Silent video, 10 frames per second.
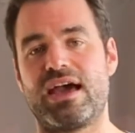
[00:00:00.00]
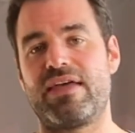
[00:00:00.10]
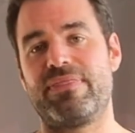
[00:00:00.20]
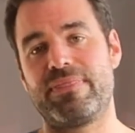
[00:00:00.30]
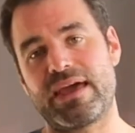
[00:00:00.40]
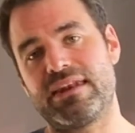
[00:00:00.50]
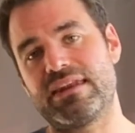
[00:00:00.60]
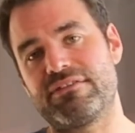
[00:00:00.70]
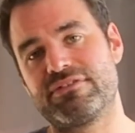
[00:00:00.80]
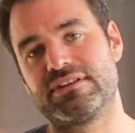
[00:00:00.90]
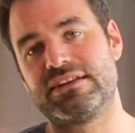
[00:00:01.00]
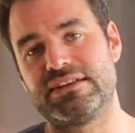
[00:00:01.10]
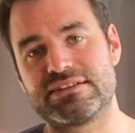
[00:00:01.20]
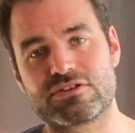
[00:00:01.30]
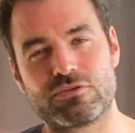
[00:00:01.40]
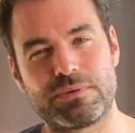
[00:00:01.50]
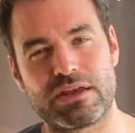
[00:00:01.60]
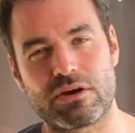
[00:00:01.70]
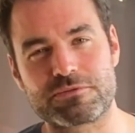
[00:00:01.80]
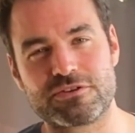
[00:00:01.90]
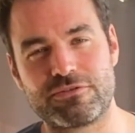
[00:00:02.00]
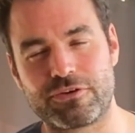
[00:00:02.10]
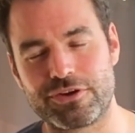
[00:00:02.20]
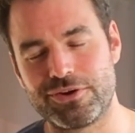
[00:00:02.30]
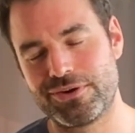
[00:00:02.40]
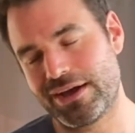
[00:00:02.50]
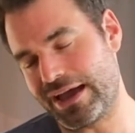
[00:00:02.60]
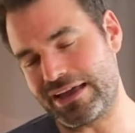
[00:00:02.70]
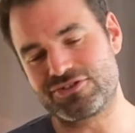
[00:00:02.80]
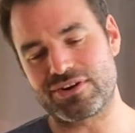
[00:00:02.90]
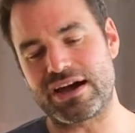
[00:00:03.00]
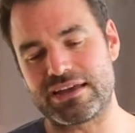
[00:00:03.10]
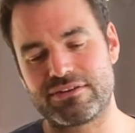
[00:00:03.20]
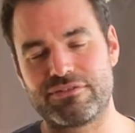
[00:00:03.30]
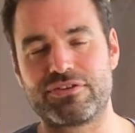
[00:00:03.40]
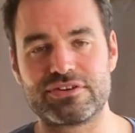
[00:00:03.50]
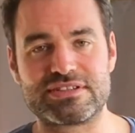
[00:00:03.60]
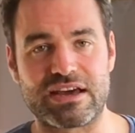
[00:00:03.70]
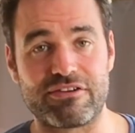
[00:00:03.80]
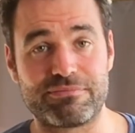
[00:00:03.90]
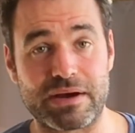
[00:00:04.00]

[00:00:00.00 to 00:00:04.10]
And then definitely this could be an option for you, and try it for yourself.